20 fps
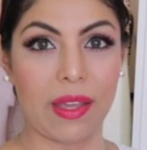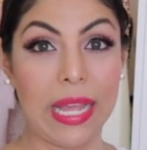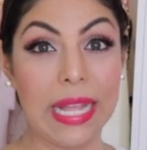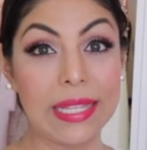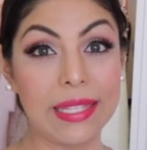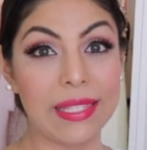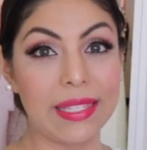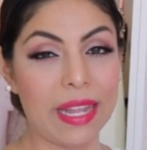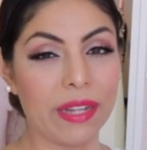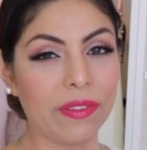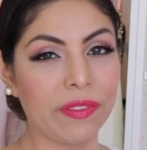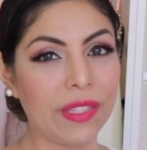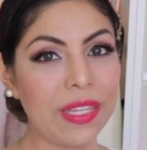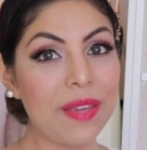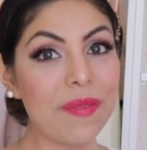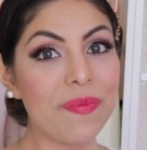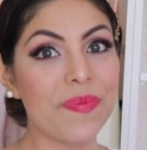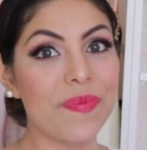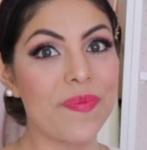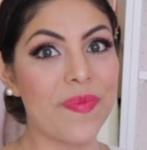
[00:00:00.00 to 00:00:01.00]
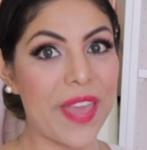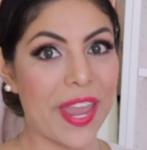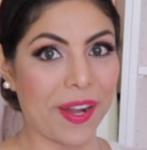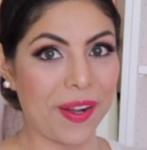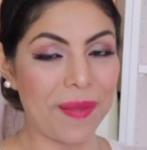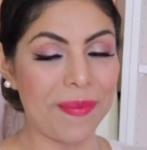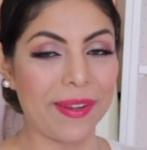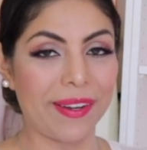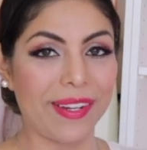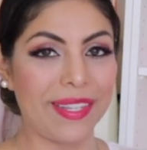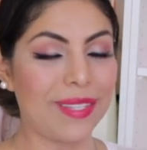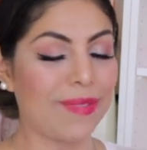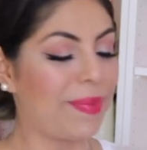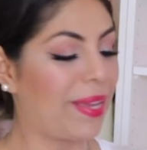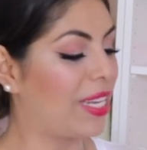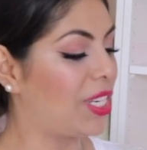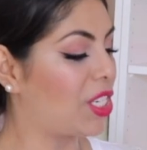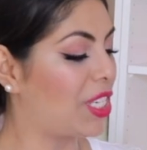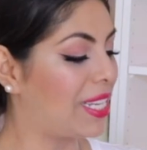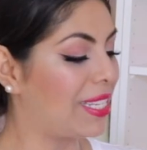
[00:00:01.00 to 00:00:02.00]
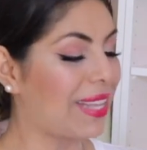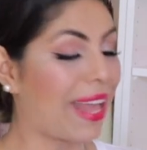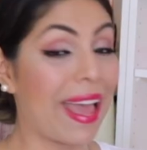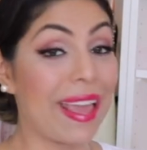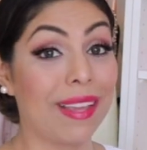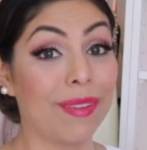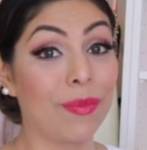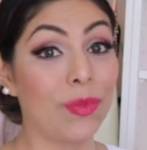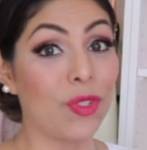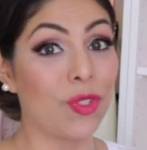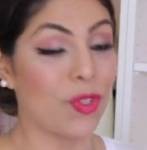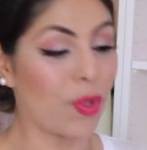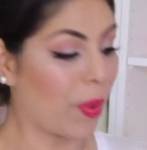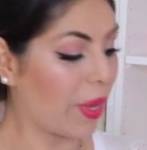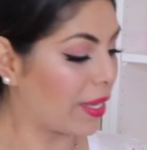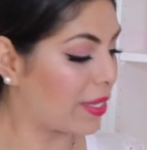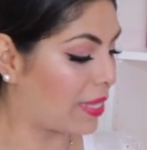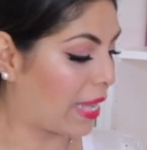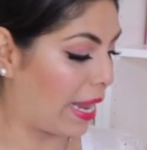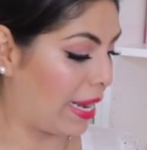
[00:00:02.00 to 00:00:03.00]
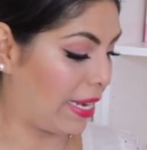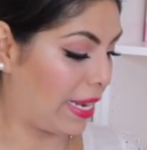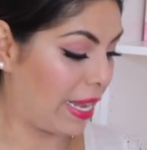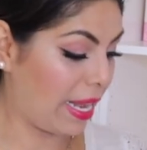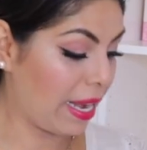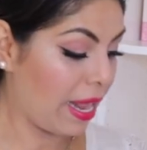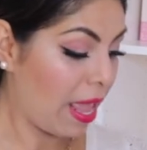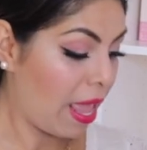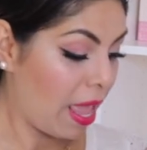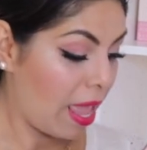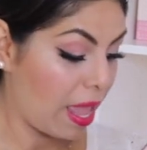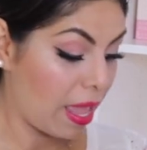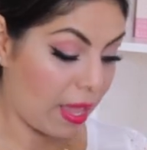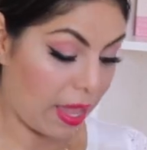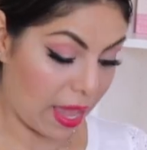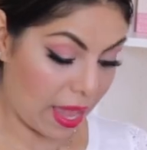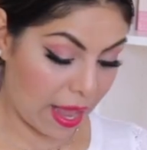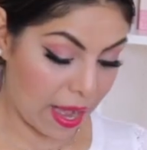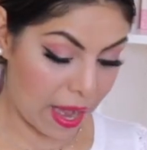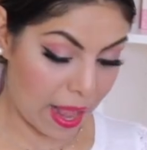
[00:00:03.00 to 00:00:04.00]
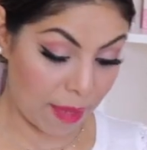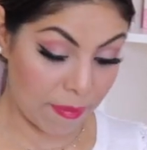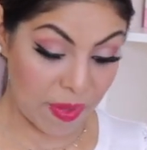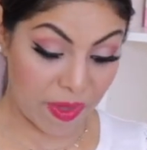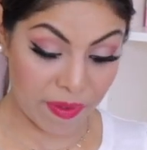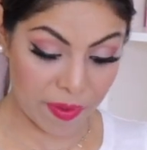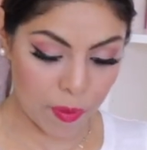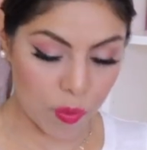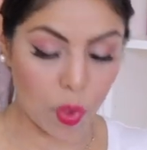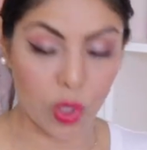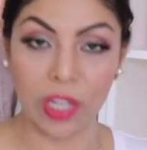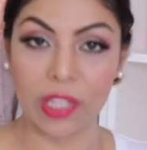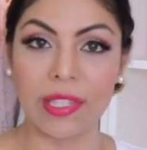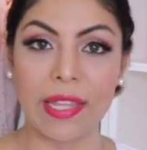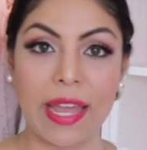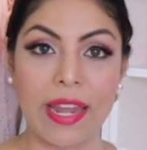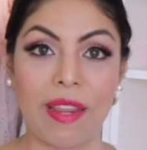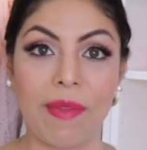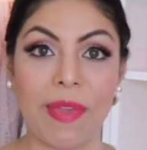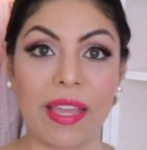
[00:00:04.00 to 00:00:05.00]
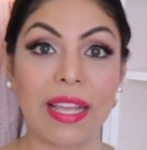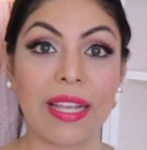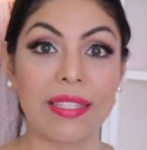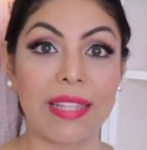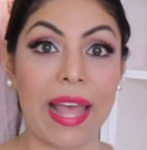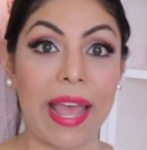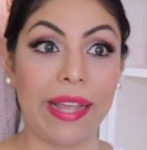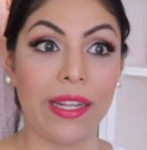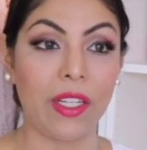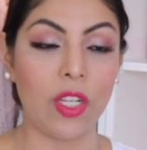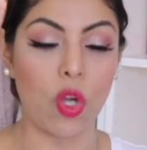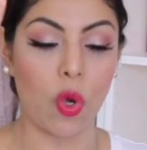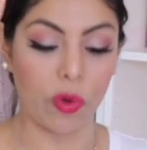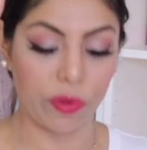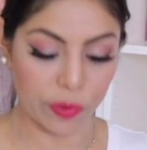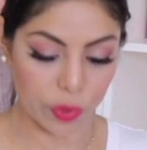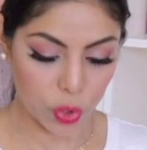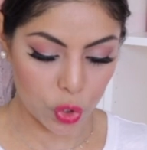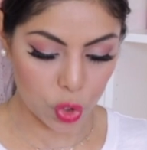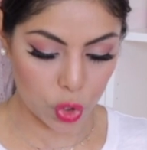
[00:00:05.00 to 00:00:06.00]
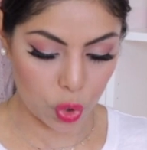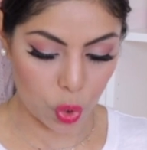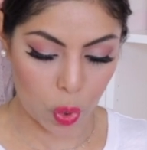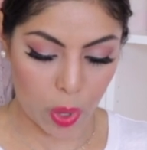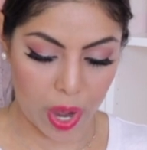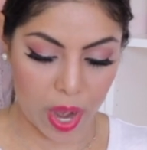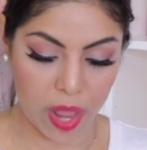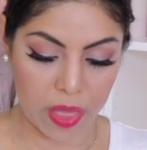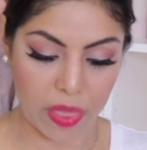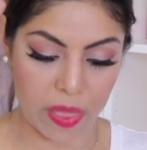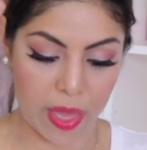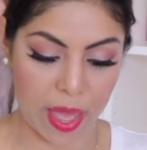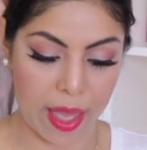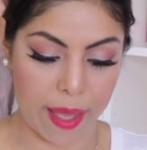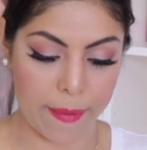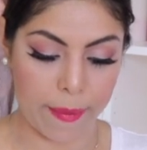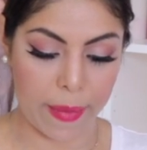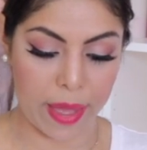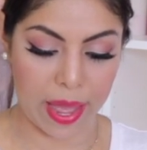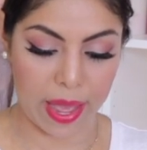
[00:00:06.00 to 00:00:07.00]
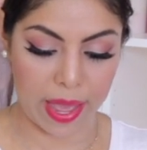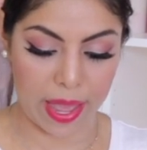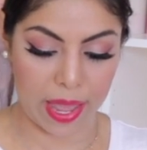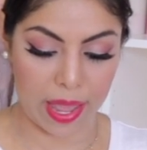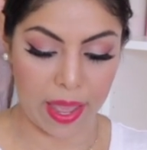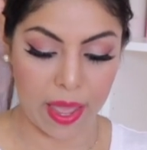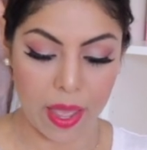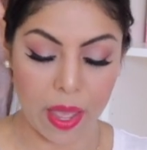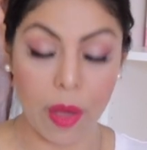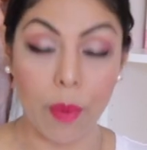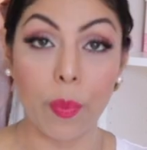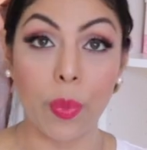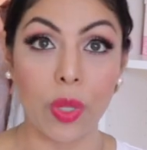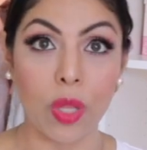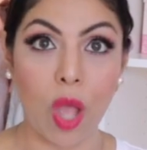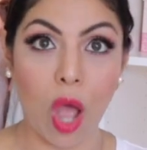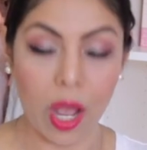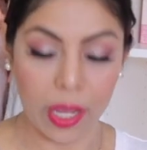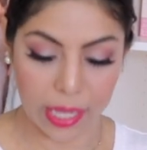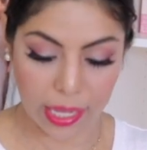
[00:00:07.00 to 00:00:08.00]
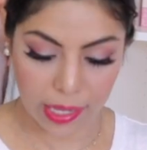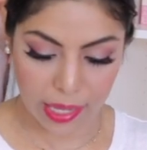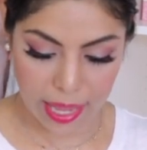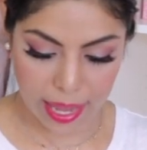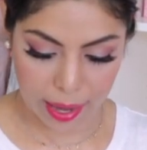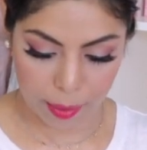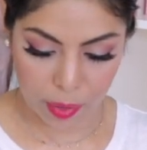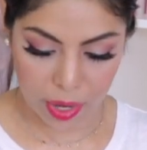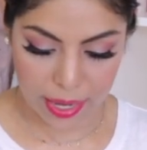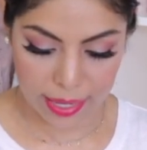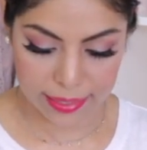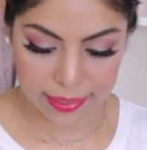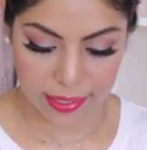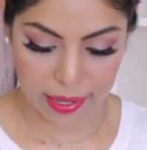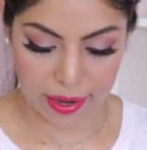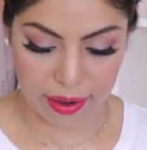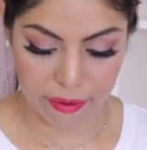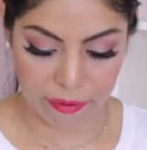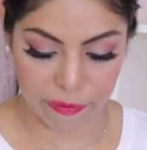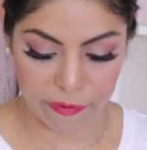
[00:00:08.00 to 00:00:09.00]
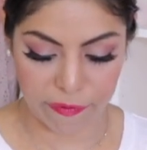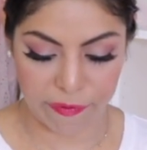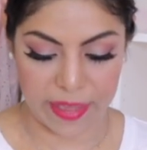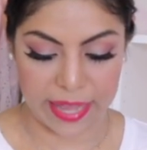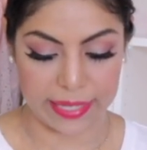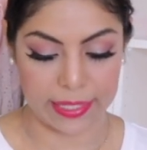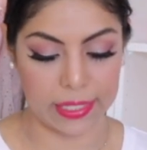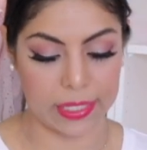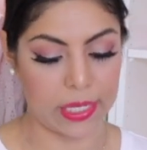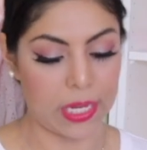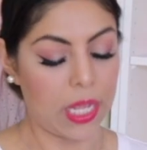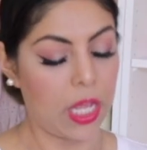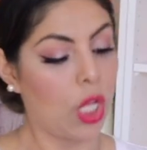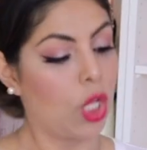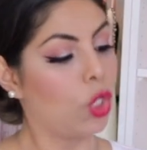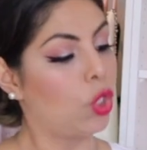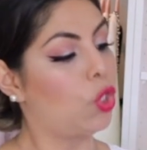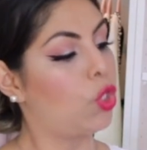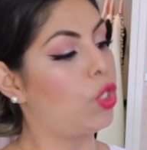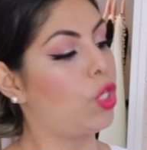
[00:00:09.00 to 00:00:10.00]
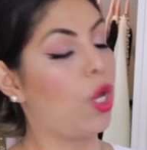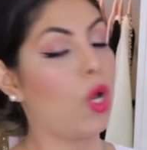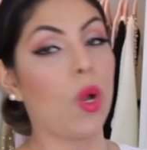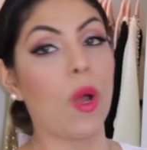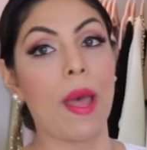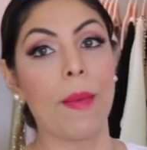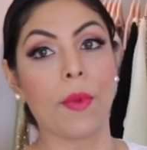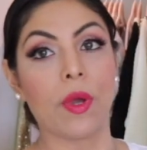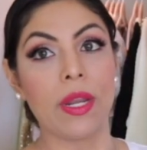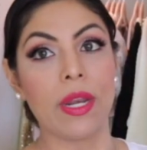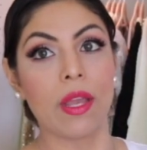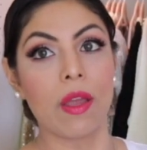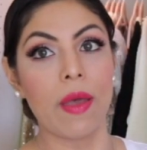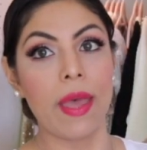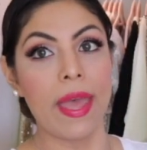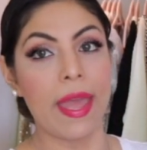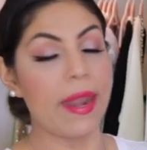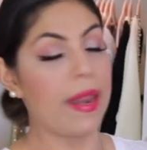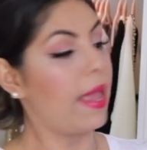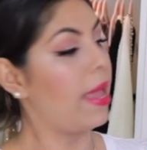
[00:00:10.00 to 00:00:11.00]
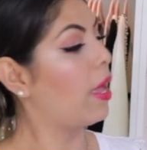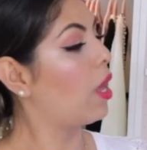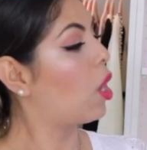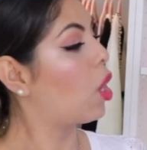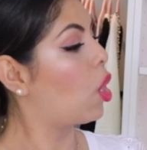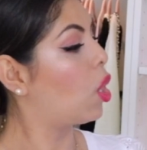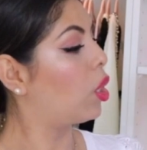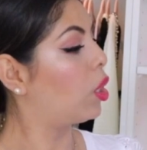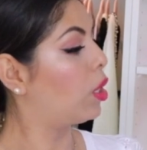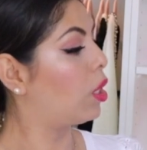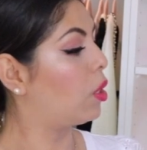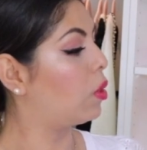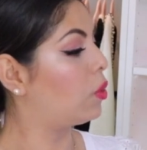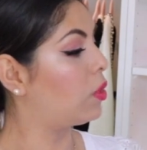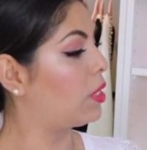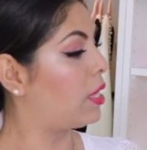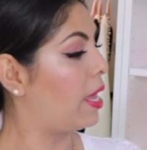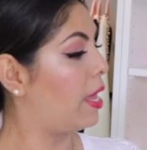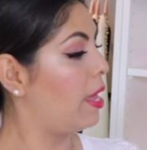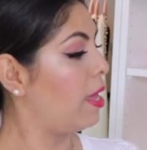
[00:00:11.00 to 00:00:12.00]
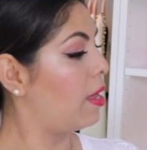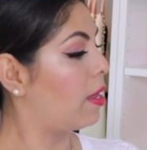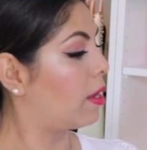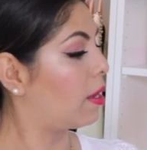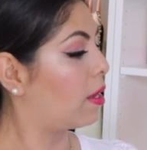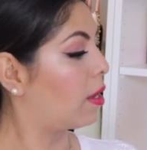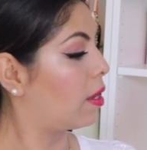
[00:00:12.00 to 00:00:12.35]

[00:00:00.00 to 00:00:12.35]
It's definitely very spacious. I am so excited, and I'm even more excited because I know for sure that my vlogging camera is gonna fit. So I'm going to go ahead and close it,